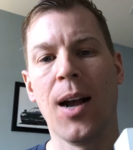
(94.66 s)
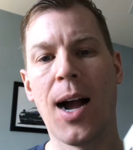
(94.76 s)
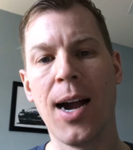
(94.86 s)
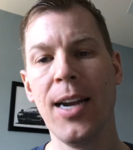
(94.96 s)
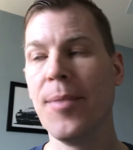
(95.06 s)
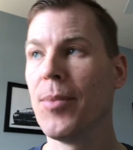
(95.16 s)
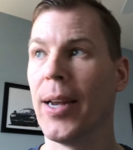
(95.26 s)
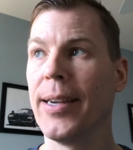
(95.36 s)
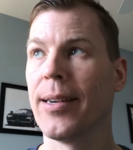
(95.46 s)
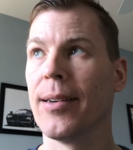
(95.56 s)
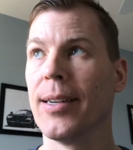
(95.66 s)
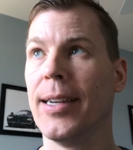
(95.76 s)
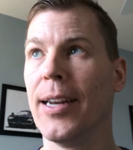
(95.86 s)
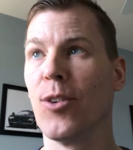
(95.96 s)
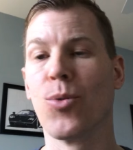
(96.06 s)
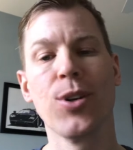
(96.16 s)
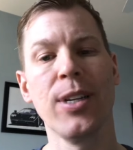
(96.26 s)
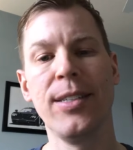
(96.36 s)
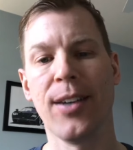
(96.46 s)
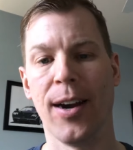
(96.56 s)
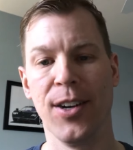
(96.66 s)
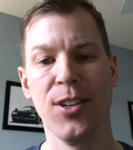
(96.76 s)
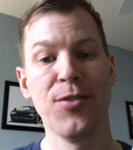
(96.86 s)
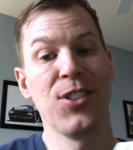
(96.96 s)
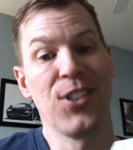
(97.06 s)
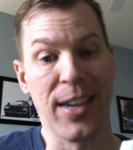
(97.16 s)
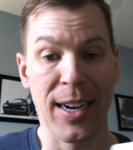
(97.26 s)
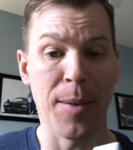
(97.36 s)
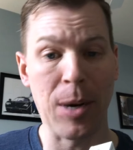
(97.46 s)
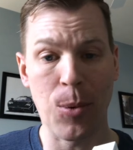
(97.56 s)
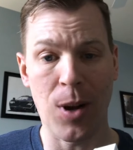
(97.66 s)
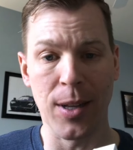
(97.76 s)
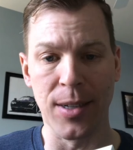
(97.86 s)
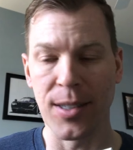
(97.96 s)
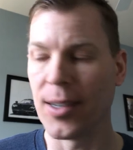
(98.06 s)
I am like getting really tired of sitting on my wallet.